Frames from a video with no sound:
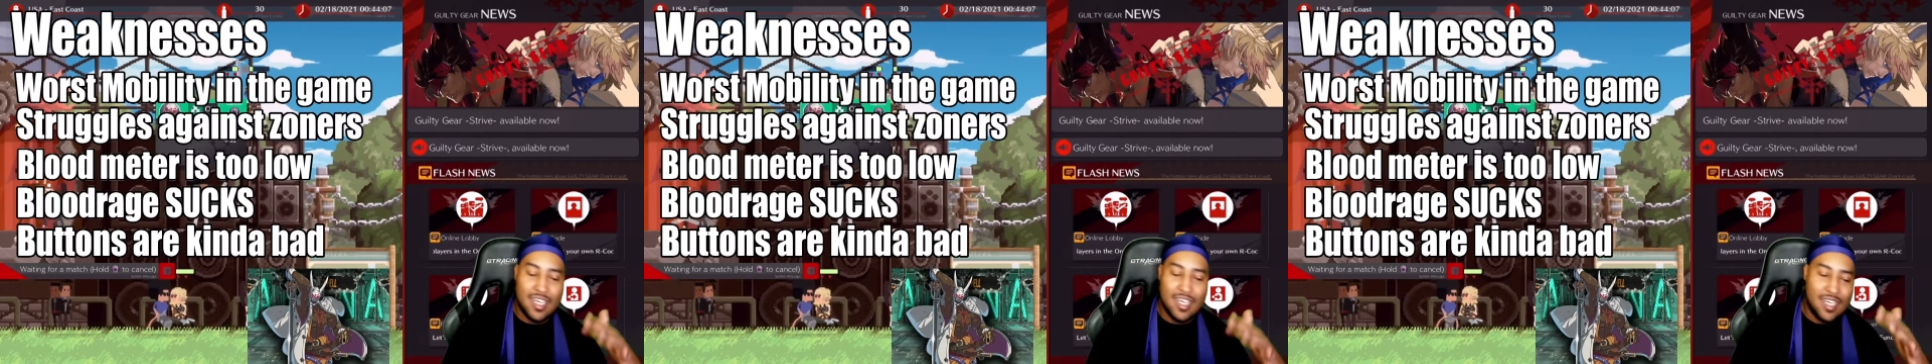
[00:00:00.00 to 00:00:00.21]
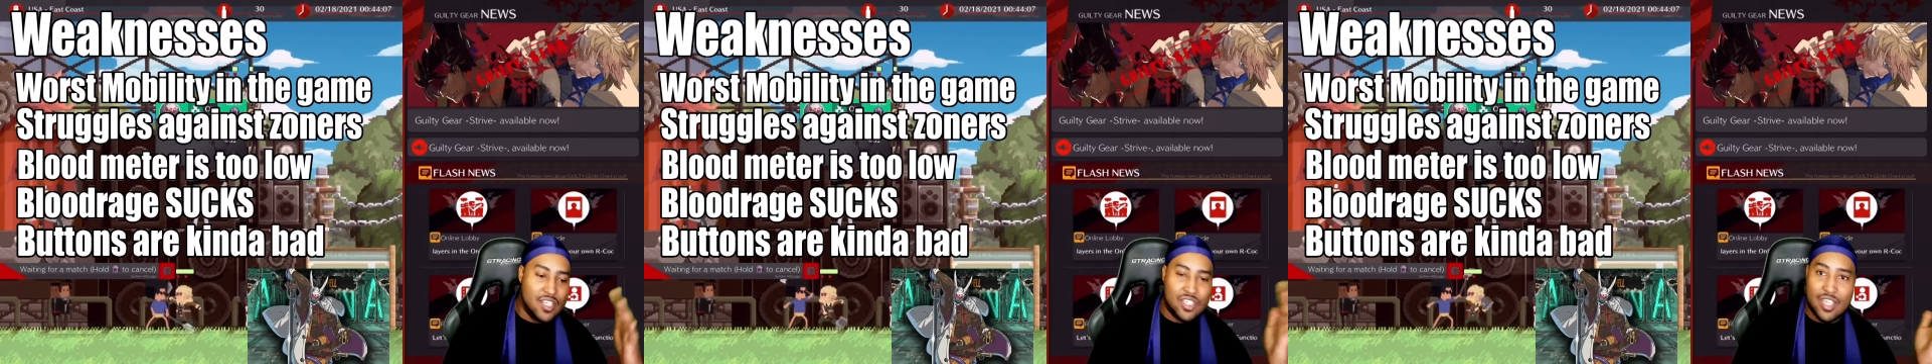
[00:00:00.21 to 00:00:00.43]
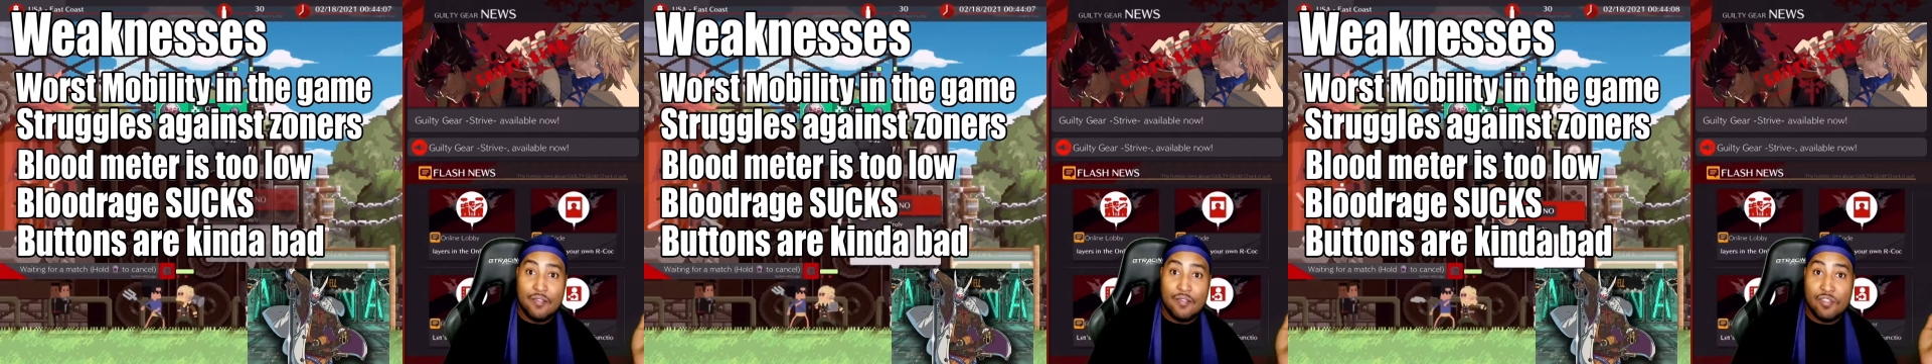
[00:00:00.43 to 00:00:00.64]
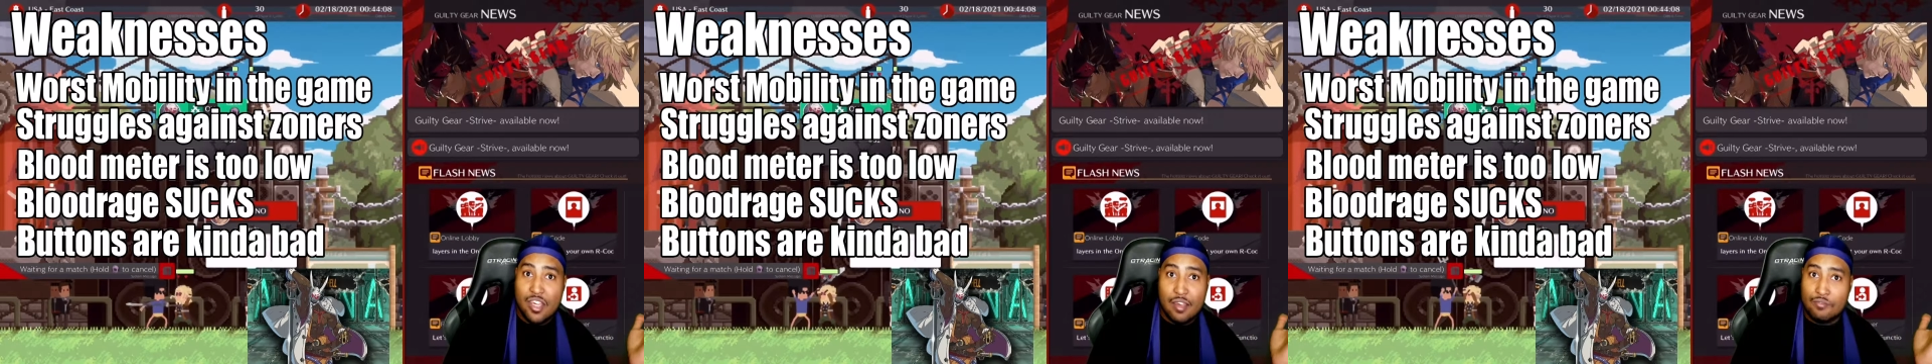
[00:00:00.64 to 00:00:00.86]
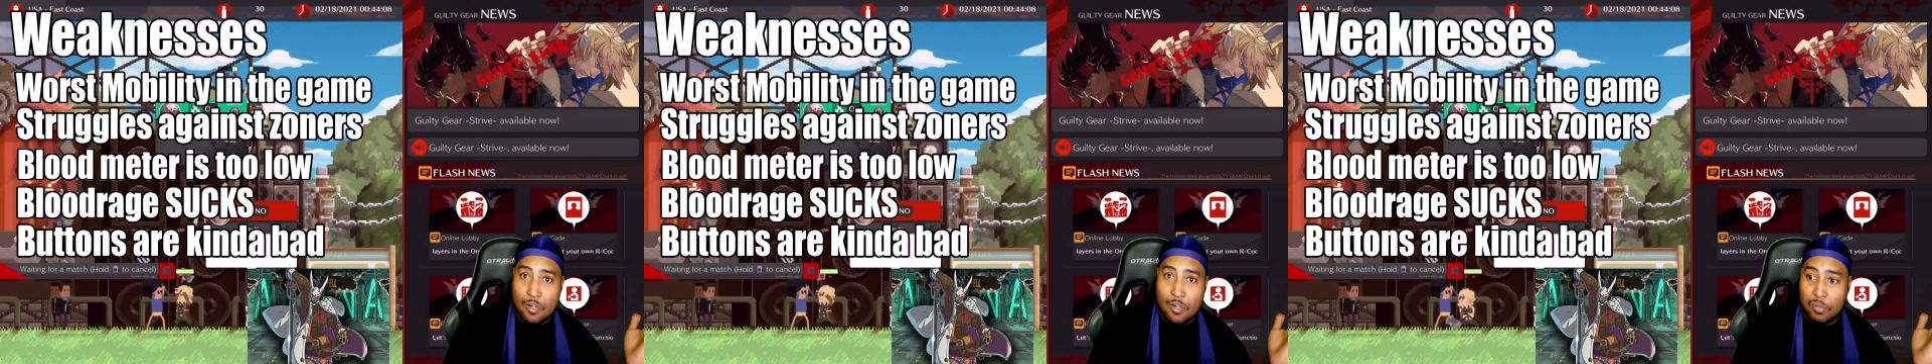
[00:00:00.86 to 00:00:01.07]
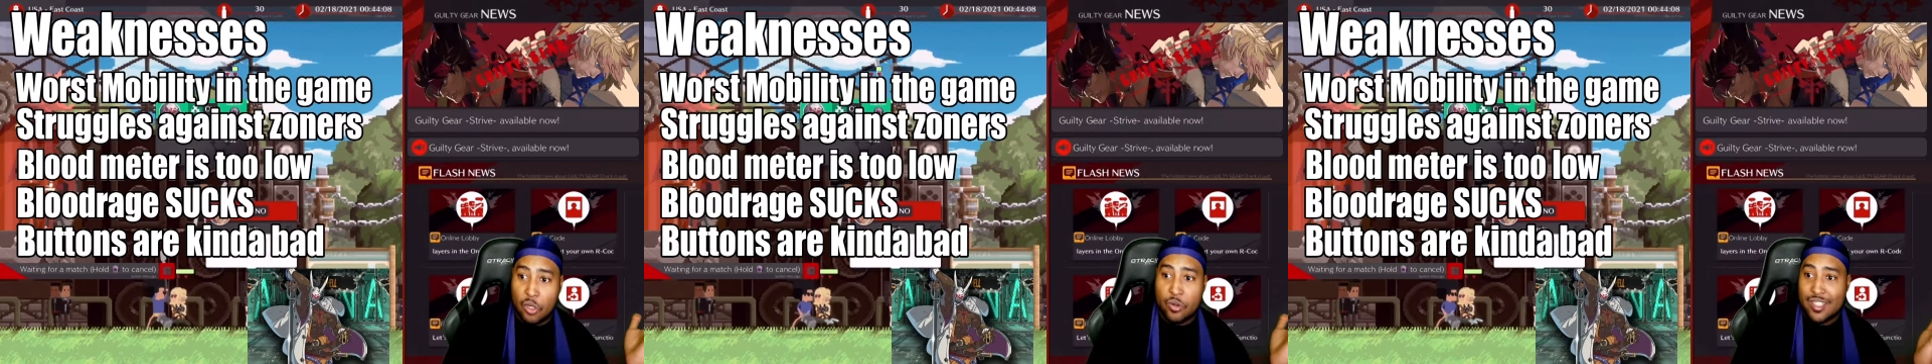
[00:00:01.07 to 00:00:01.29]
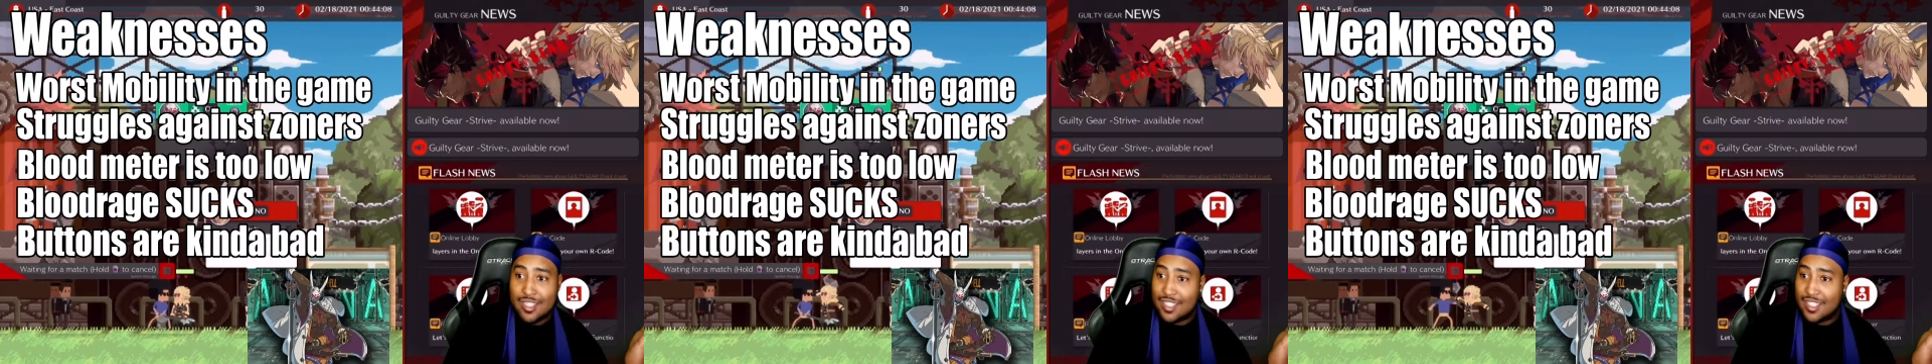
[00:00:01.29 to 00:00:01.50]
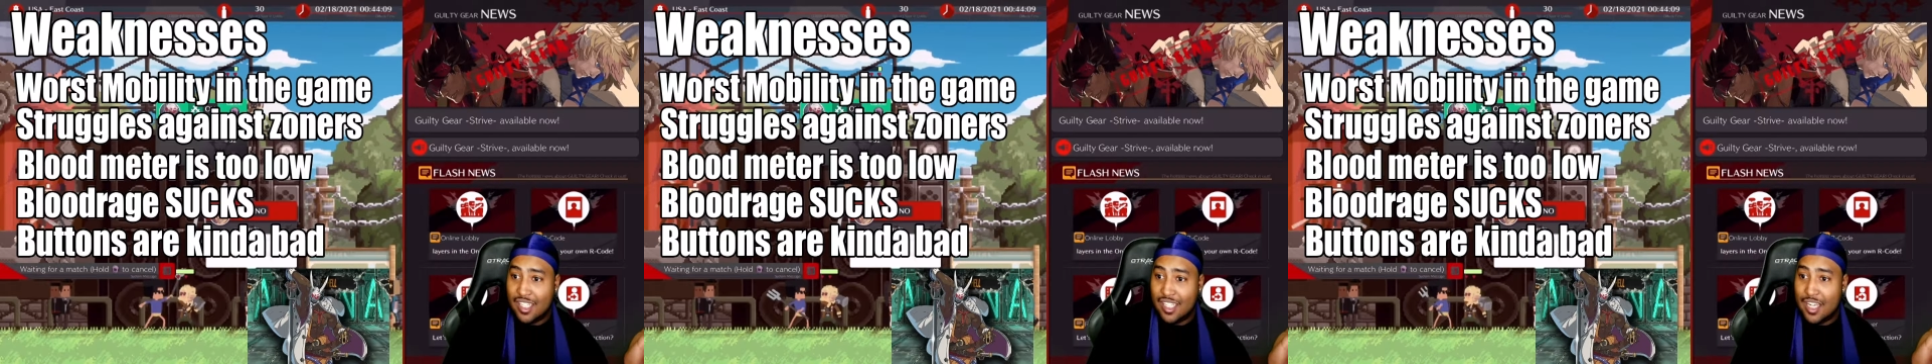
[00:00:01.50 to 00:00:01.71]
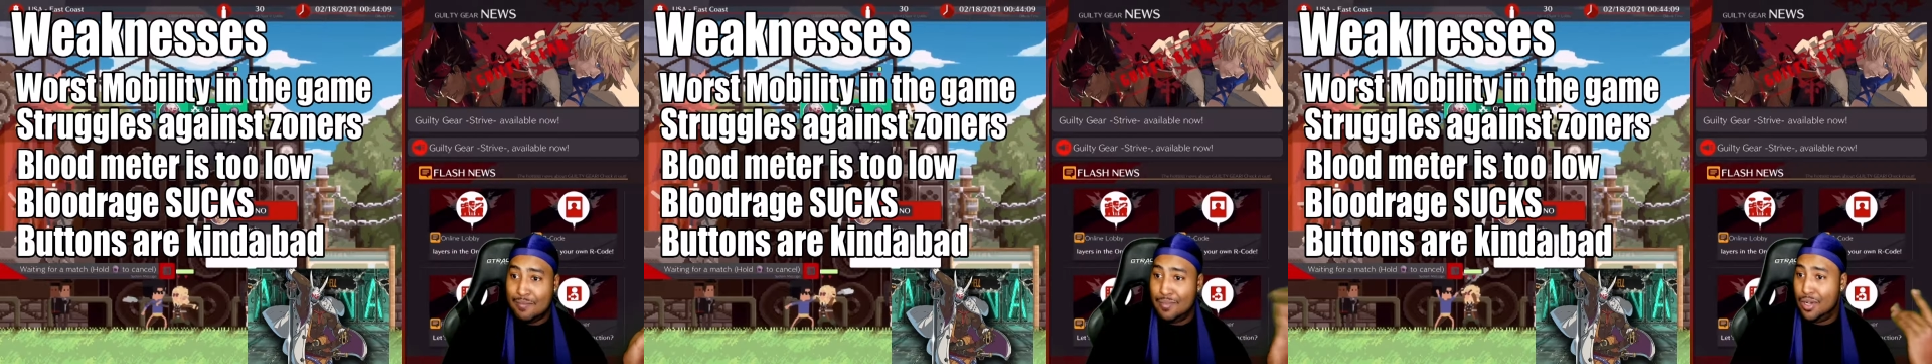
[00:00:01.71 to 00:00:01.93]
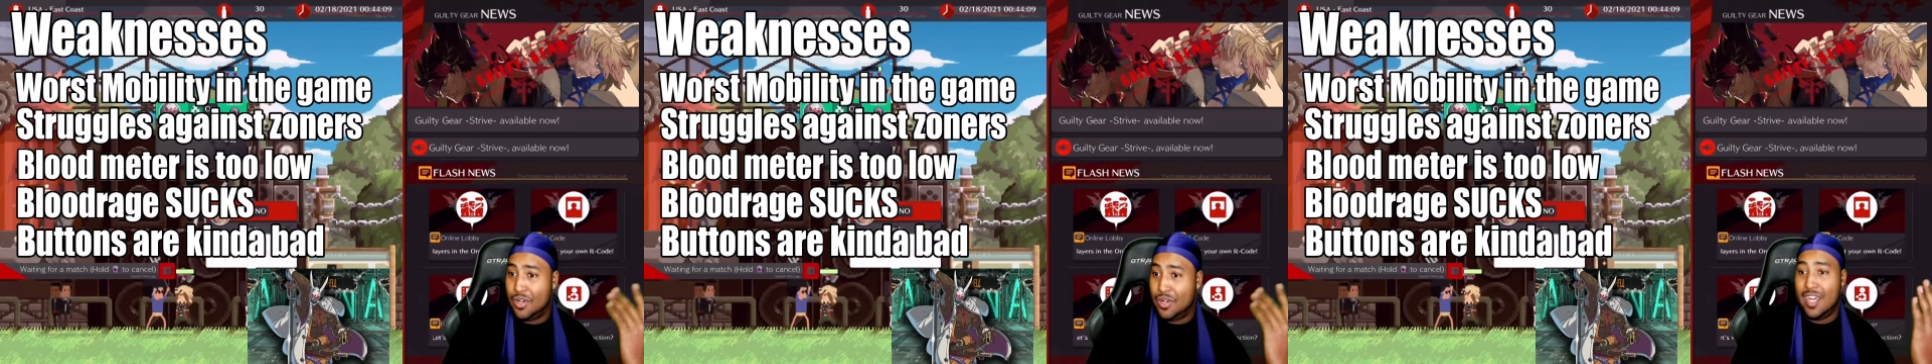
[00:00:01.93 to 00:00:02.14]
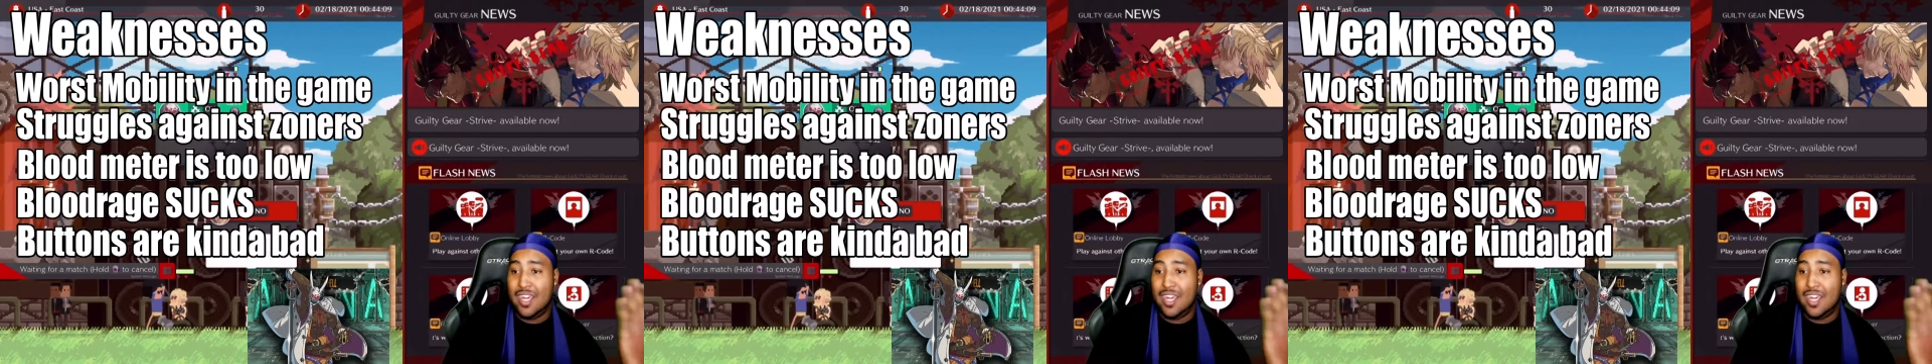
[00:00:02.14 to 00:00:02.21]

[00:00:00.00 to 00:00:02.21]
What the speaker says: 70 if your opponent's asleep, okay?